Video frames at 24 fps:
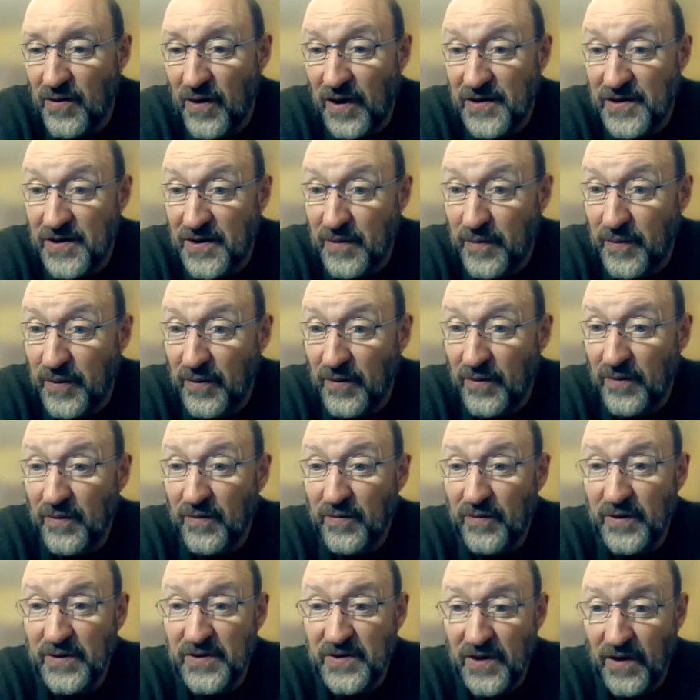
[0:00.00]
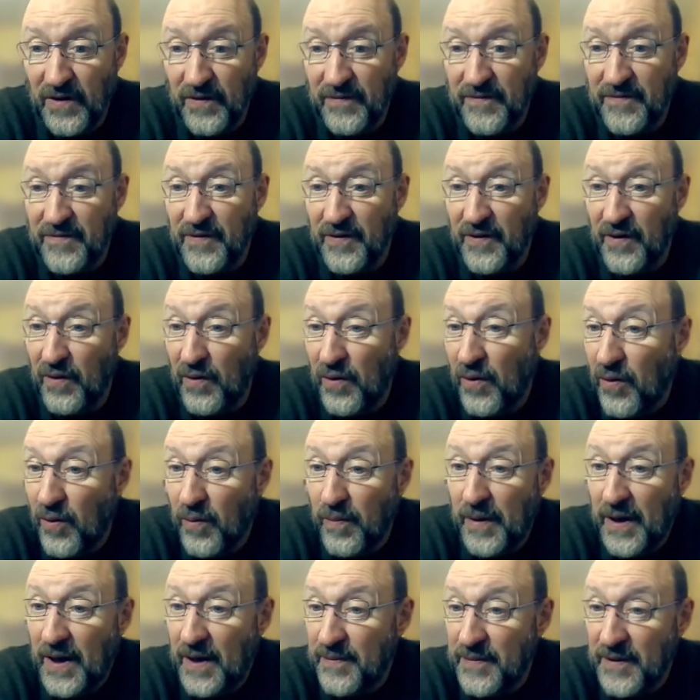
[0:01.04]
trustable result for the
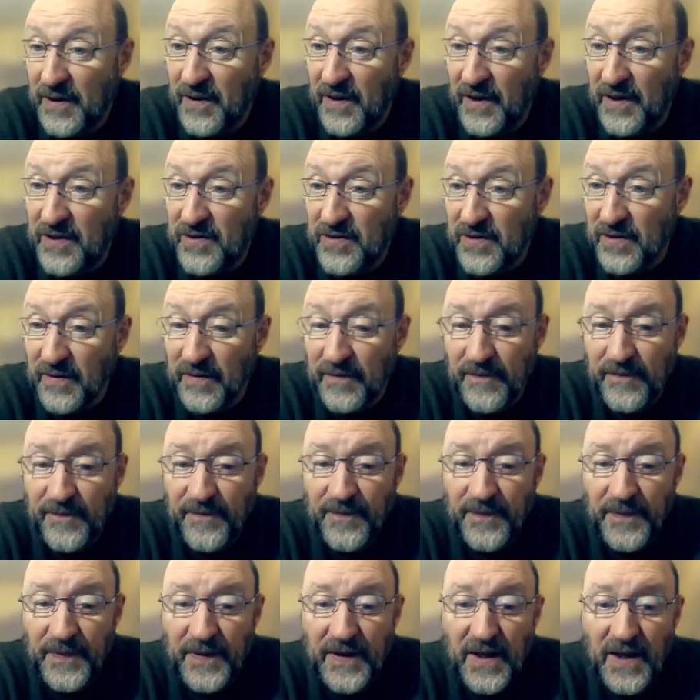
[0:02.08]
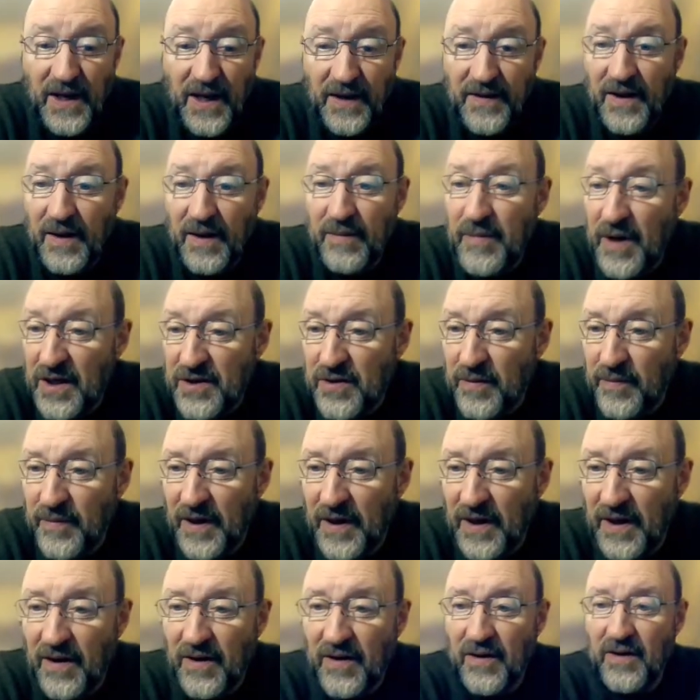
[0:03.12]
whole population. And then
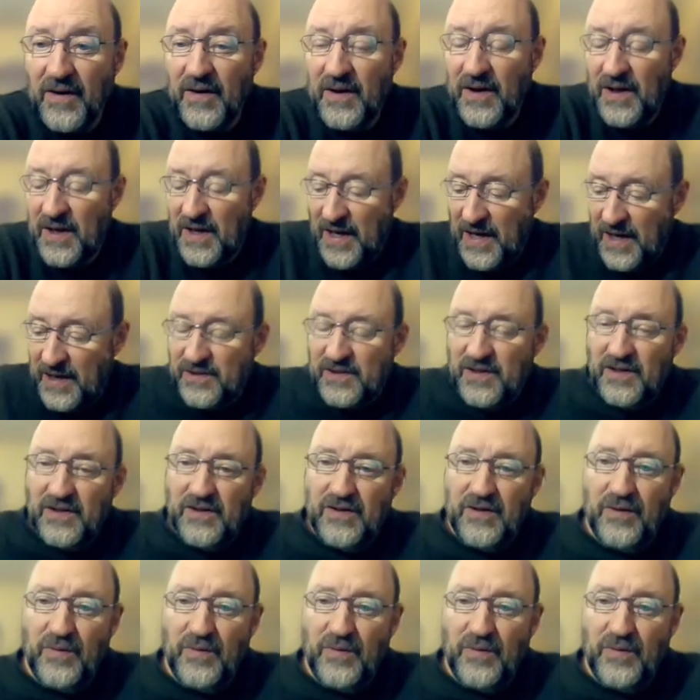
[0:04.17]
measurement error has to